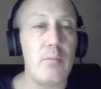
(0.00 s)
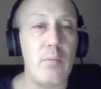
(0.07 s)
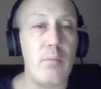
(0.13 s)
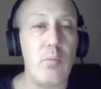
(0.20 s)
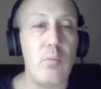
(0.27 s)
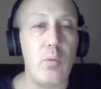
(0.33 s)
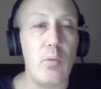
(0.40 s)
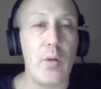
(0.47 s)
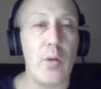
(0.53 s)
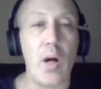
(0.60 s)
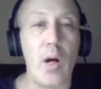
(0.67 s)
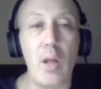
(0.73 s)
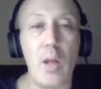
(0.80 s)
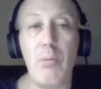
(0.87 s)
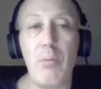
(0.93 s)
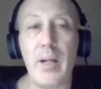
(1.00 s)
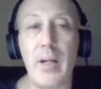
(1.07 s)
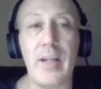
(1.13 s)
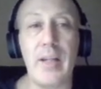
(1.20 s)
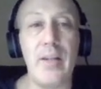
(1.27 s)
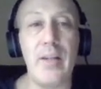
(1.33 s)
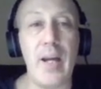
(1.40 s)
With Hellebuck
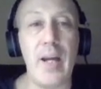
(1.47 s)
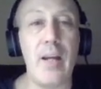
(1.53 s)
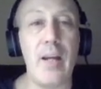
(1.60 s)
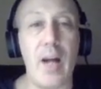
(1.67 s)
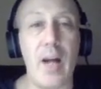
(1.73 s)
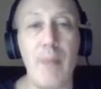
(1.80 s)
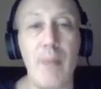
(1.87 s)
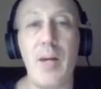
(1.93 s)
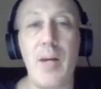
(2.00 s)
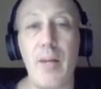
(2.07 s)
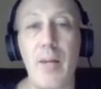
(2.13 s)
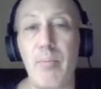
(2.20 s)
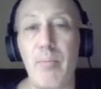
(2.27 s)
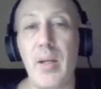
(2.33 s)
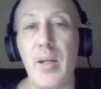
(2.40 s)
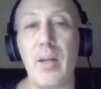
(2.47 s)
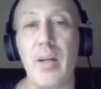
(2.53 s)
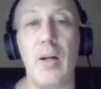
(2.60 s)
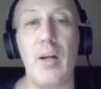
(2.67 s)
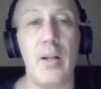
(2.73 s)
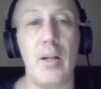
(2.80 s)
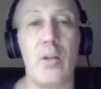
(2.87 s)
in net, I'm not big
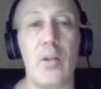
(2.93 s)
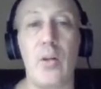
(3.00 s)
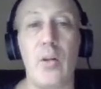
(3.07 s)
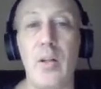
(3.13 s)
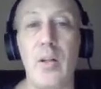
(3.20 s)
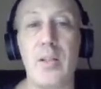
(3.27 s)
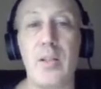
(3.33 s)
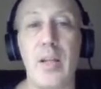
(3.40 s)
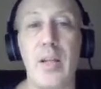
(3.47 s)
on it. Curtis liked